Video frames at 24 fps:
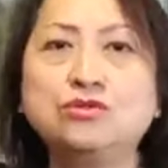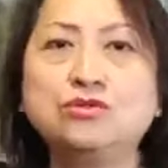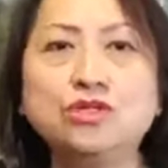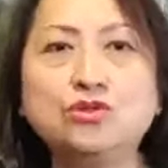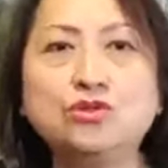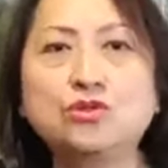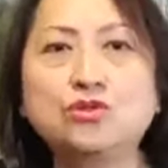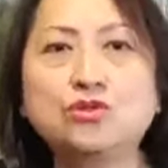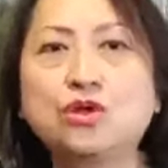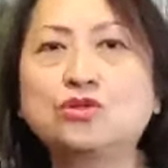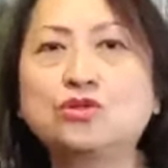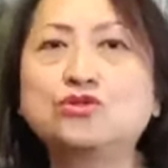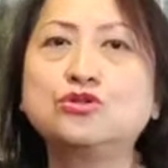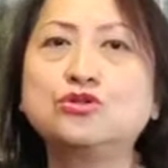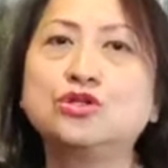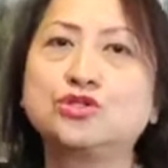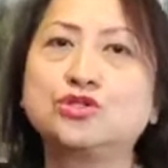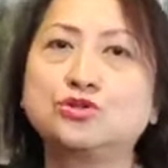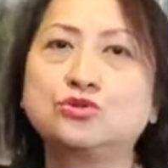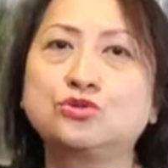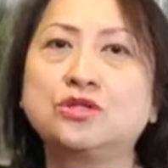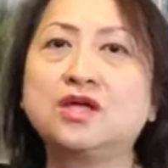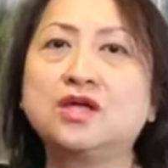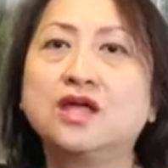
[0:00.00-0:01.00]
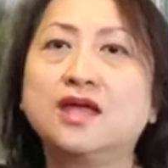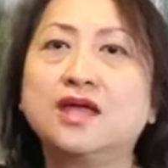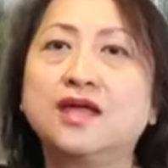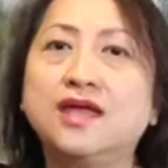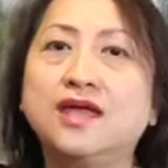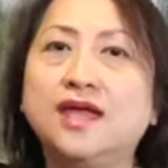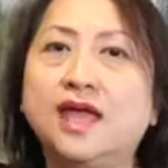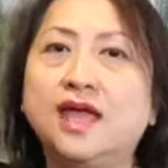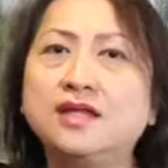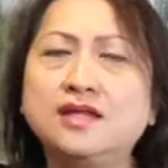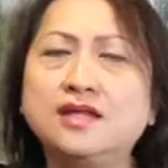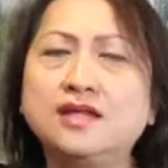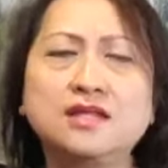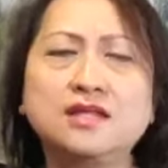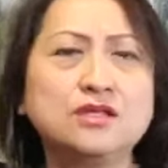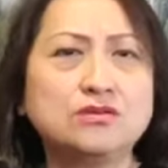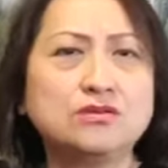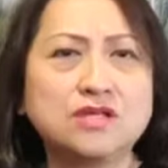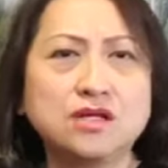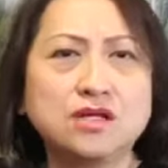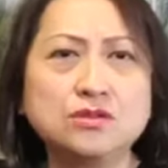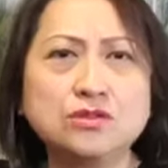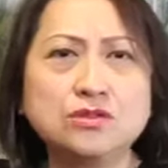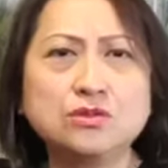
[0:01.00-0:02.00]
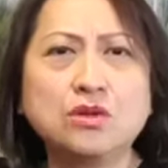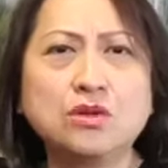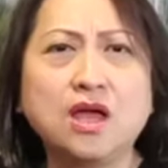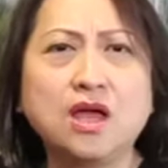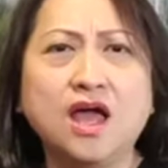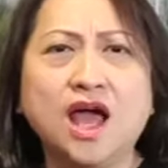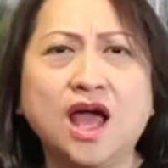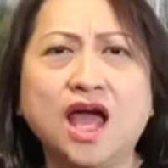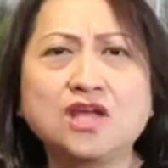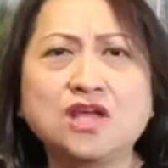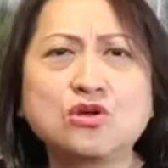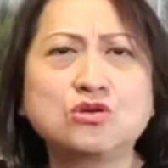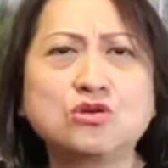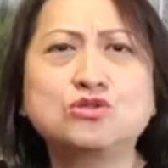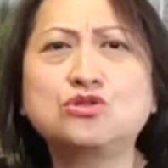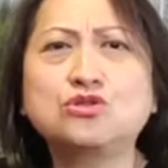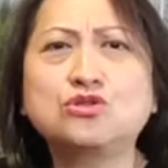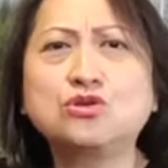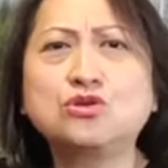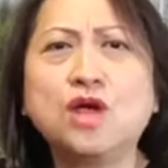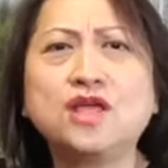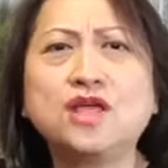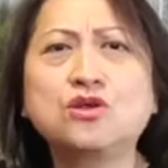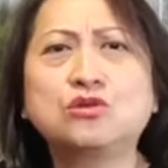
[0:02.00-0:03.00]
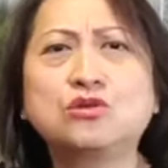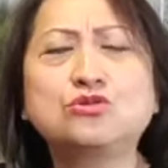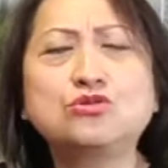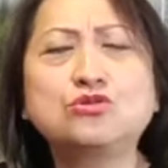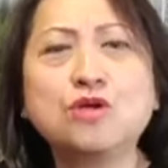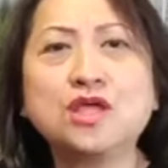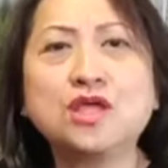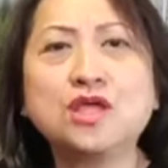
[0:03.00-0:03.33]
you need to control your sugar. And then they'll tell you, I control.